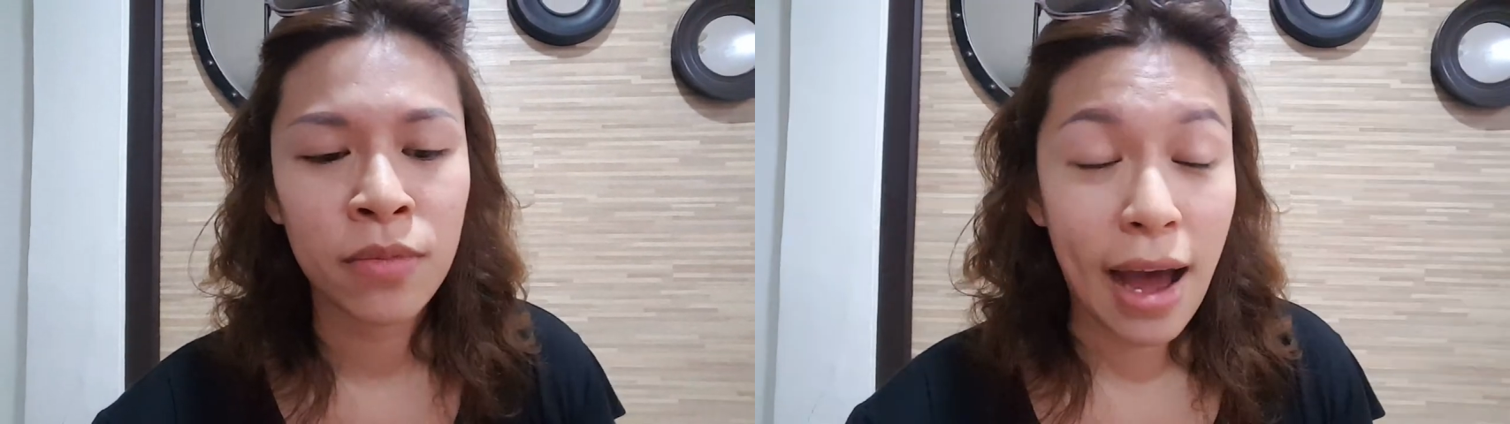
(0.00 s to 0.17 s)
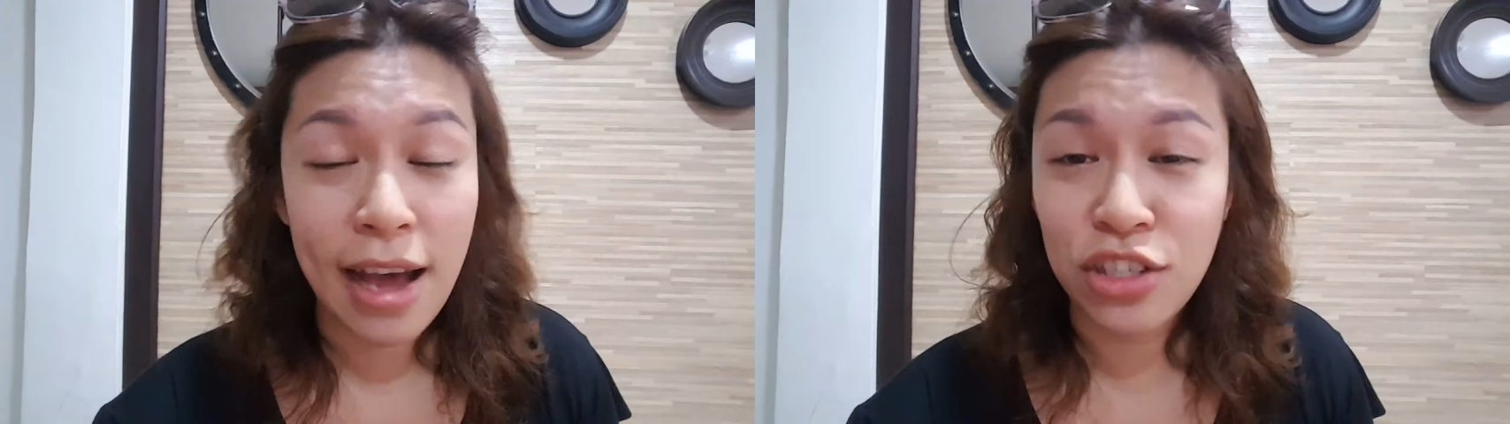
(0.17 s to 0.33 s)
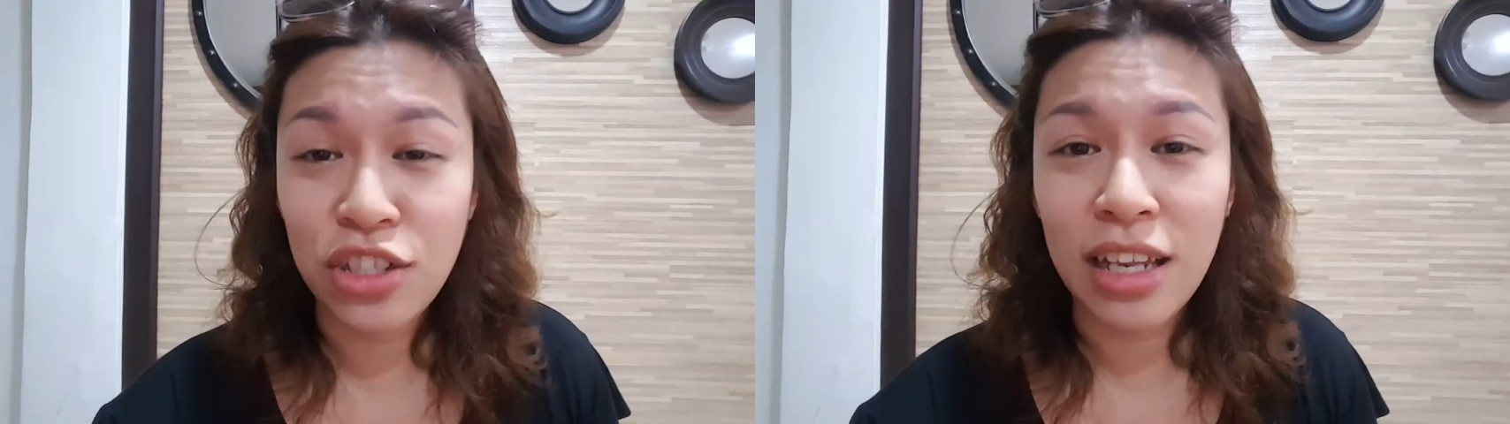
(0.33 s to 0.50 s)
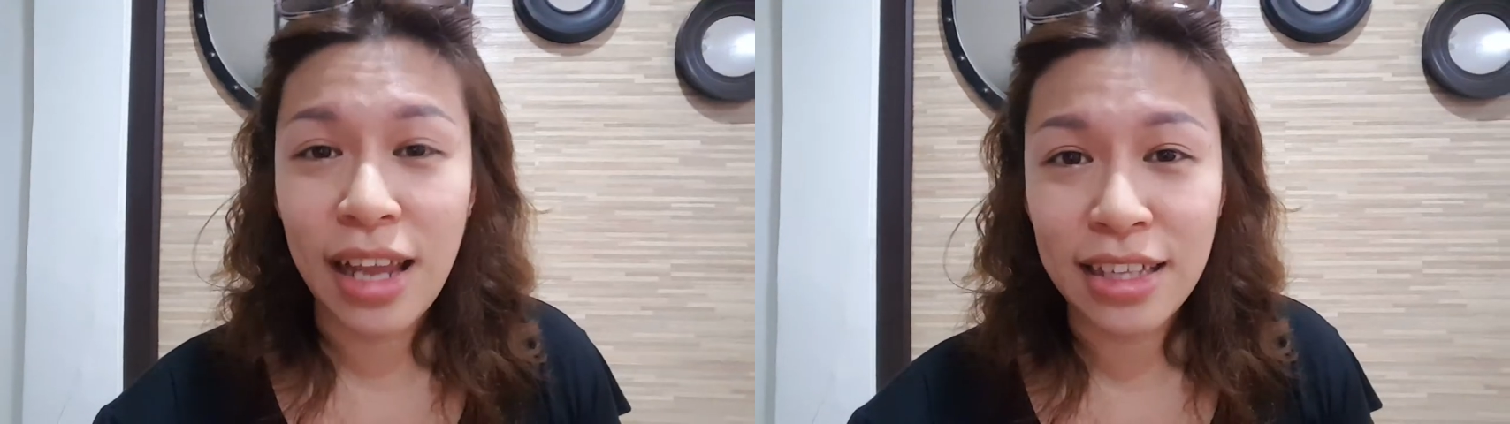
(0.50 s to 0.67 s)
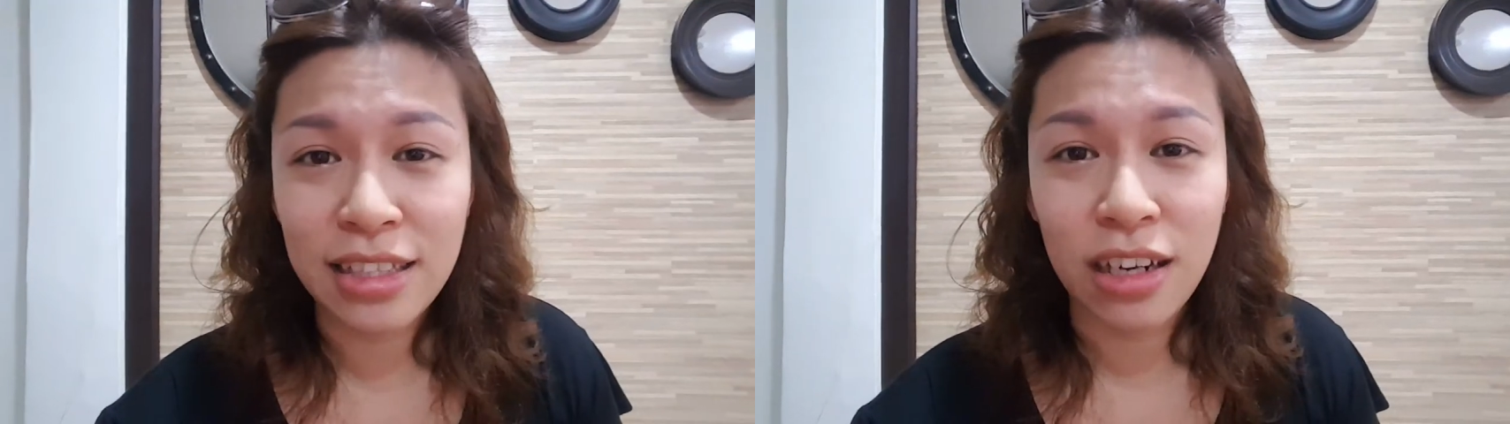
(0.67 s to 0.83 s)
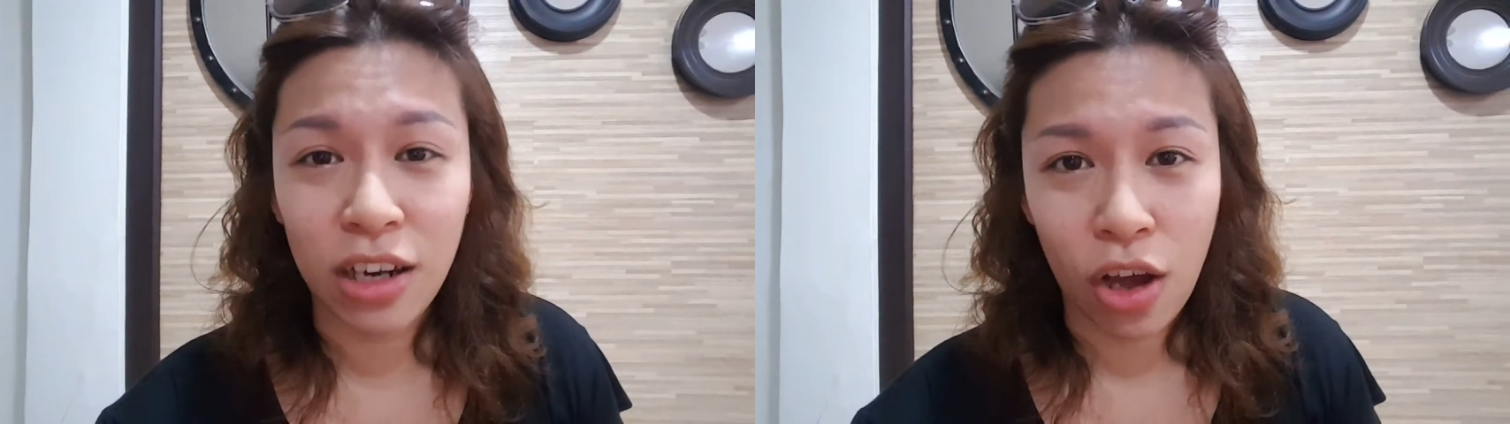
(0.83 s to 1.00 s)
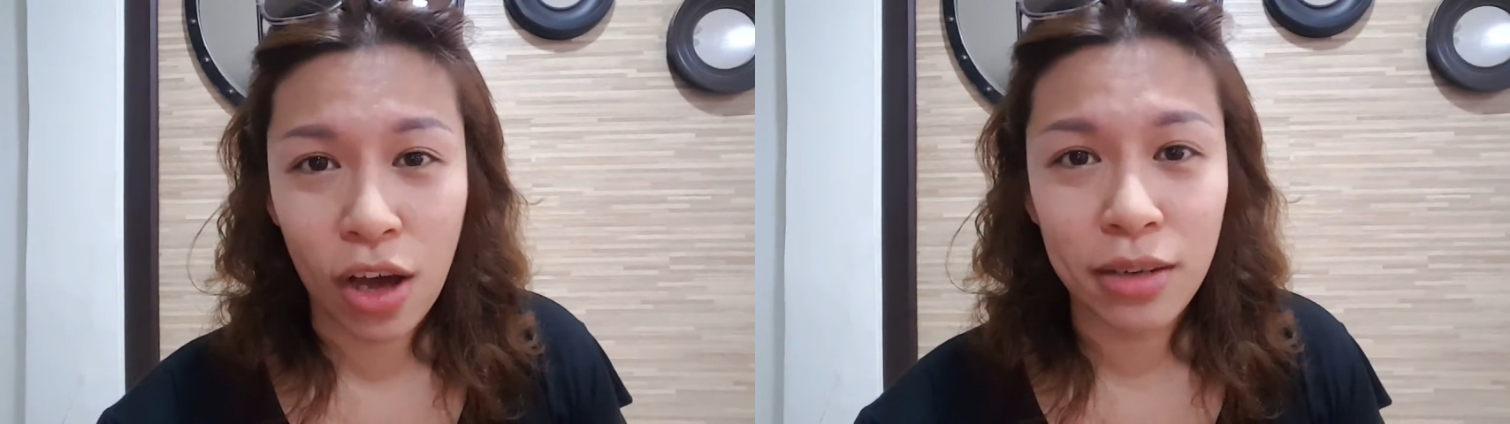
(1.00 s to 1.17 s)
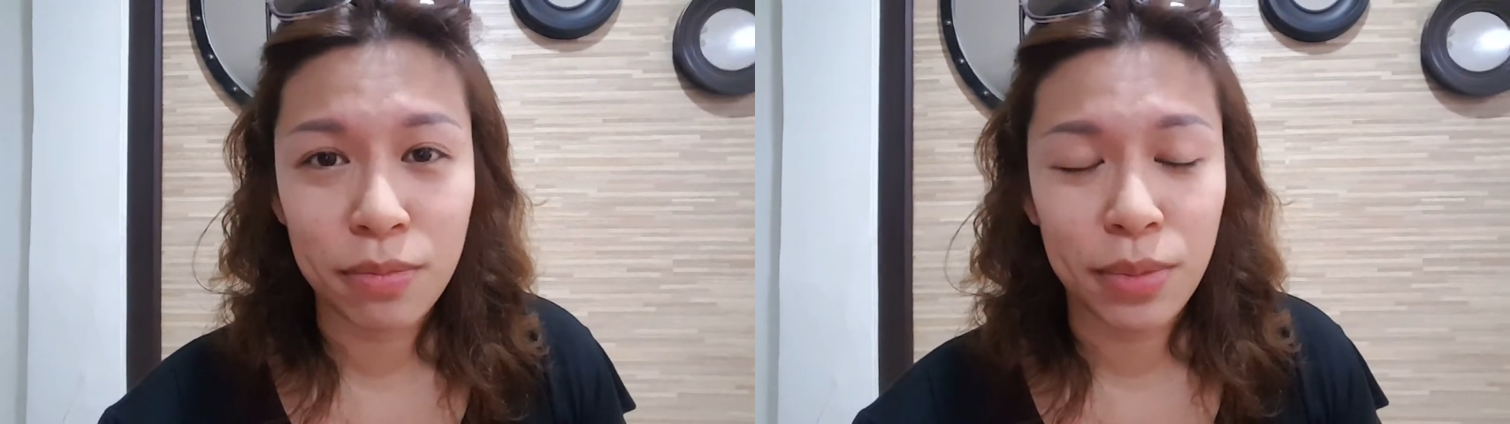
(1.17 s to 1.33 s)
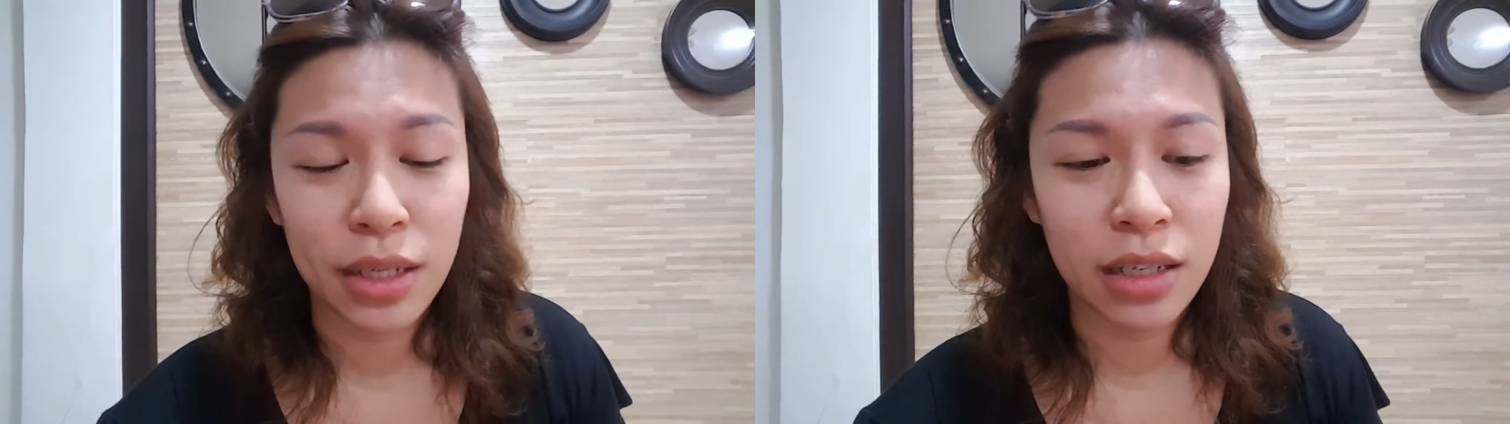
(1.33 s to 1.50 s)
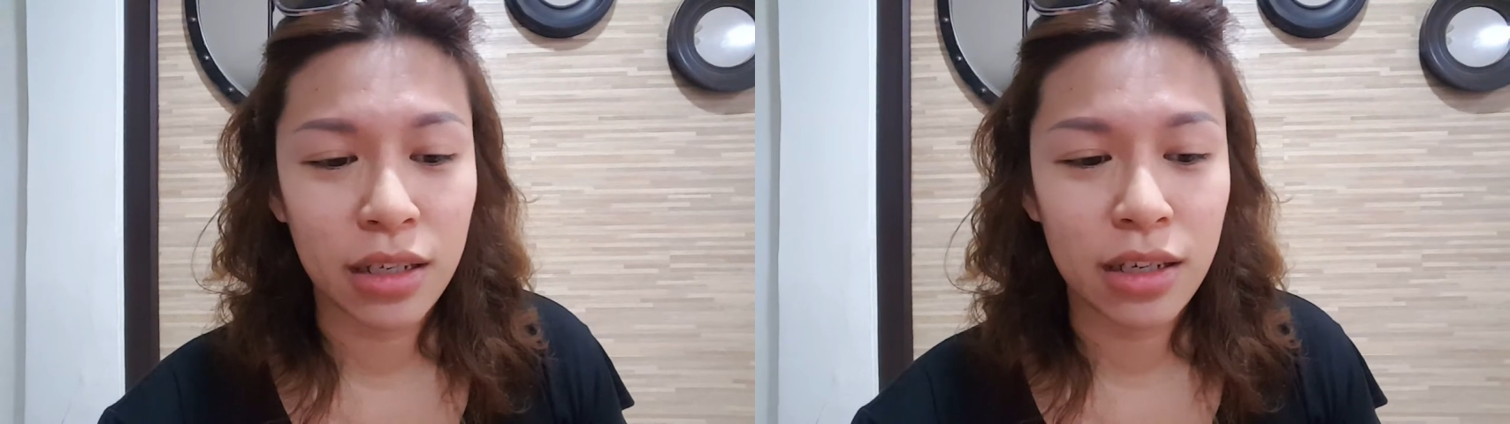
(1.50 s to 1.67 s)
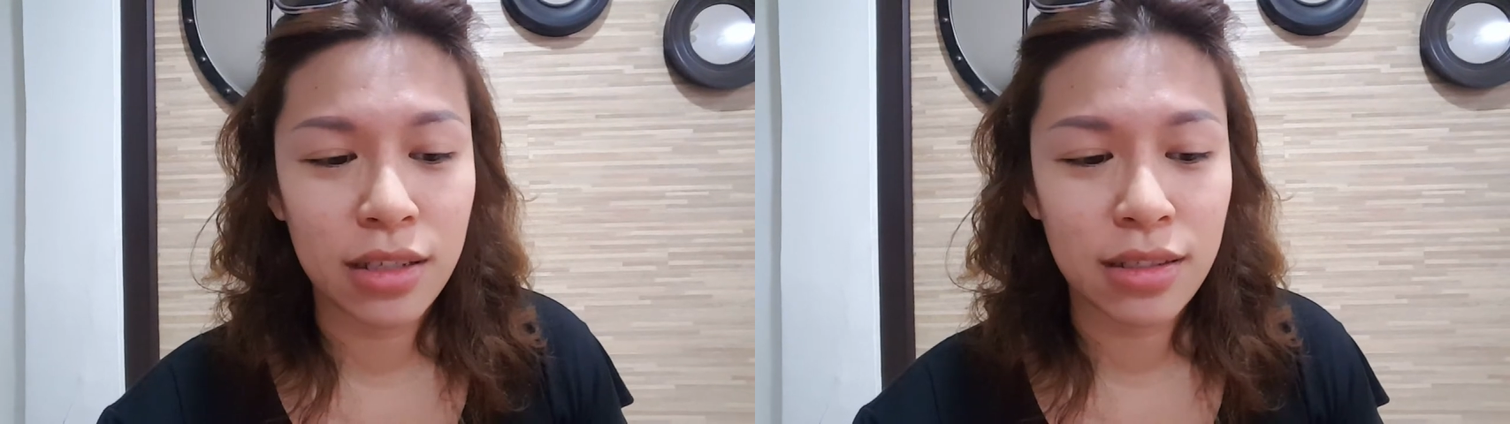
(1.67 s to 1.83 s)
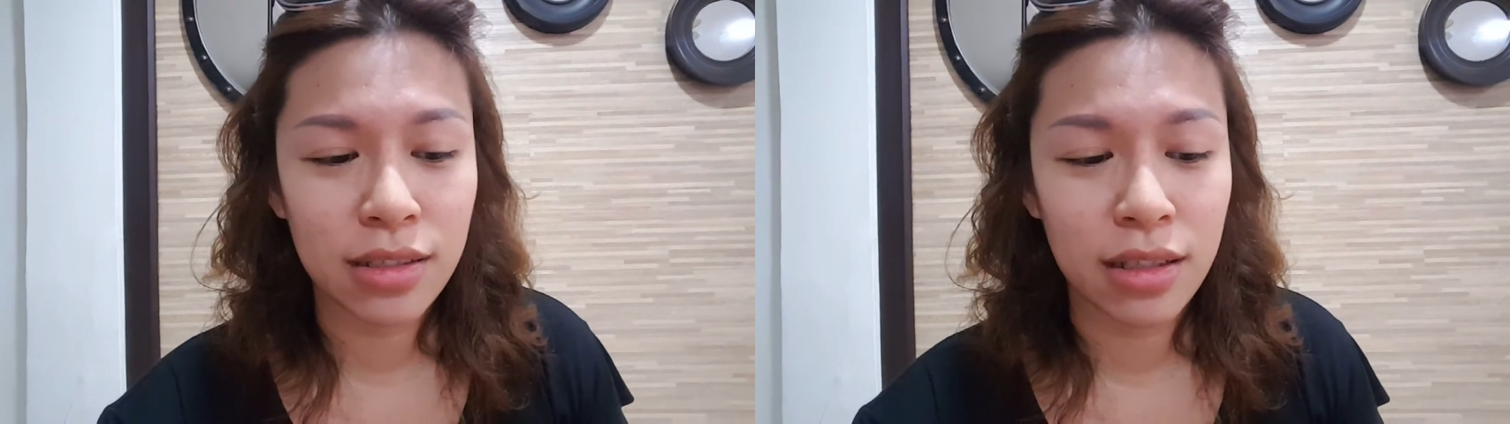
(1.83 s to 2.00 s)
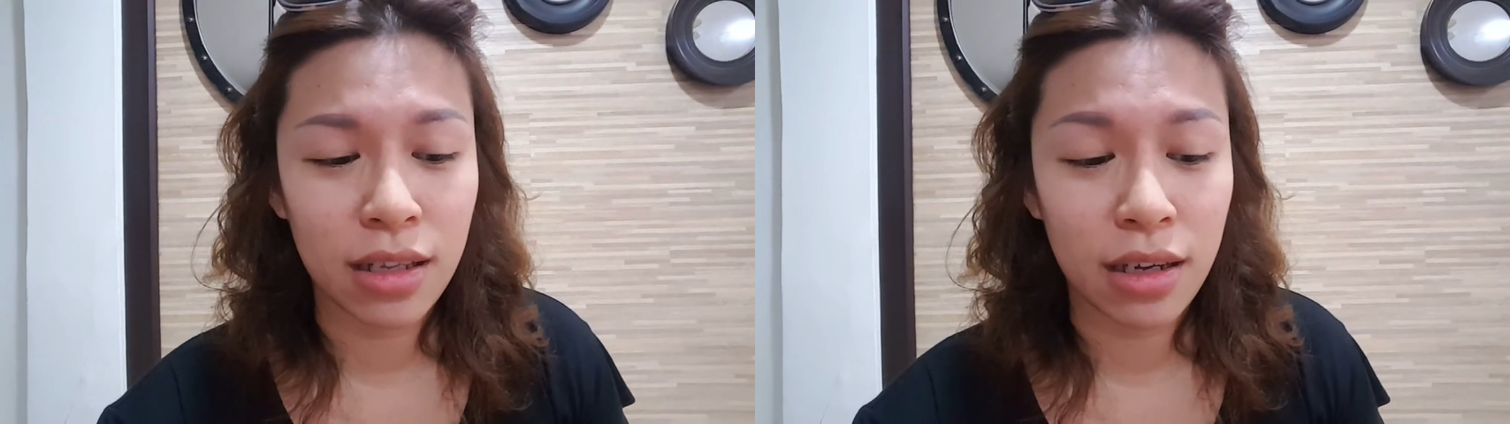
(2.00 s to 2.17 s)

I actually liked it a lot because